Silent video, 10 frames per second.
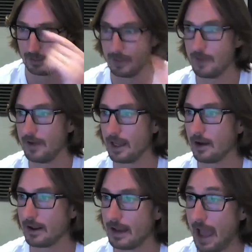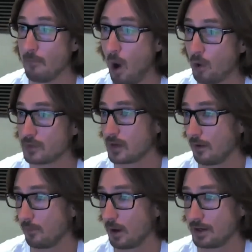in the video today, most
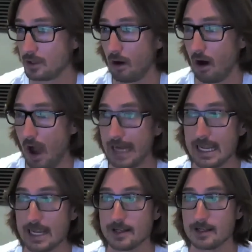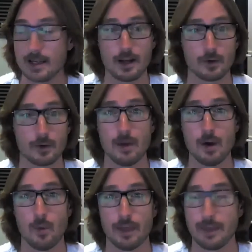of which our audience is in
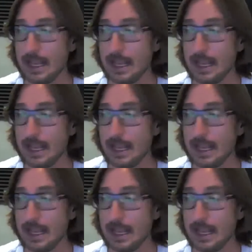agreement with.